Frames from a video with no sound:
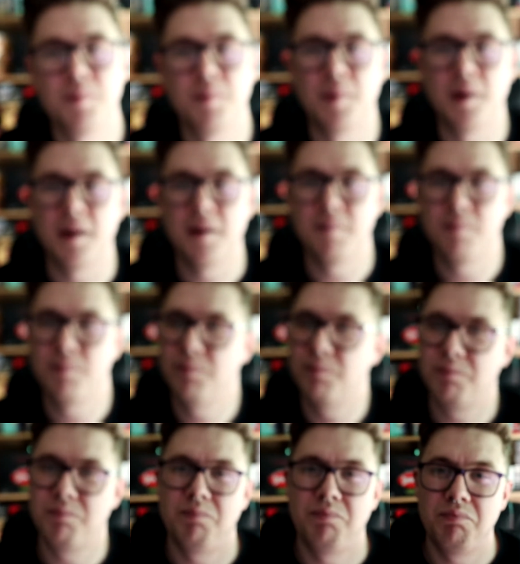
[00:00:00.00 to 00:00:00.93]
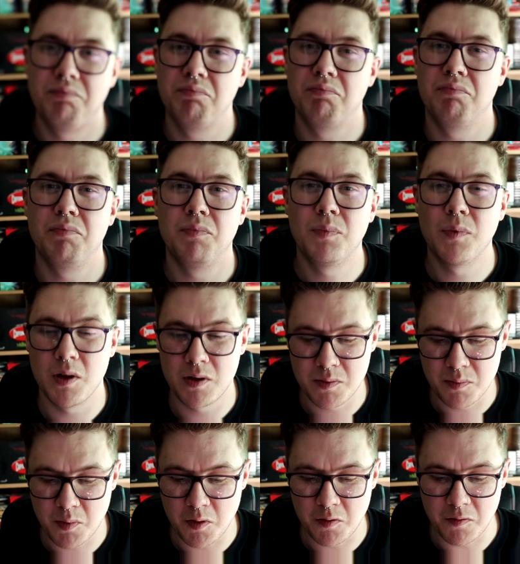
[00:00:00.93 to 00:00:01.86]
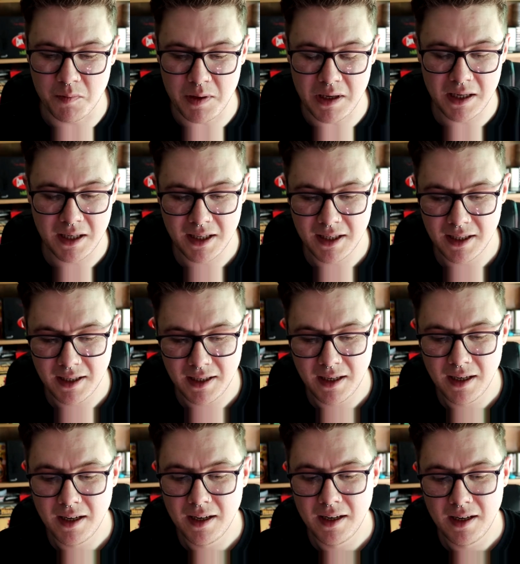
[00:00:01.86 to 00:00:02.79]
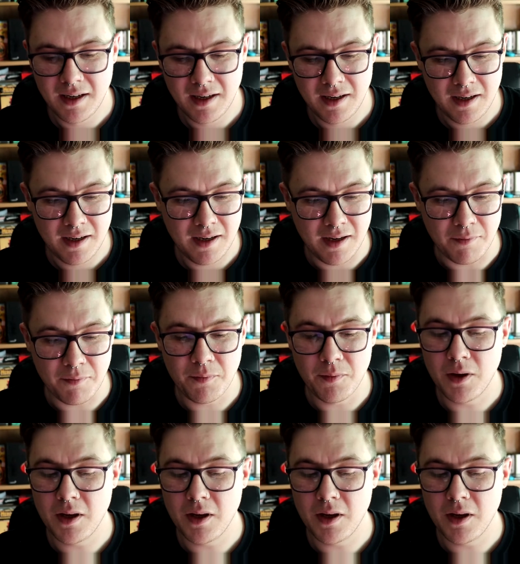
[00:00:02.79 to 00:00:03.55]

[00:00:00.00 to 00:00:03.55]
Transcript: but doesn't bother me. It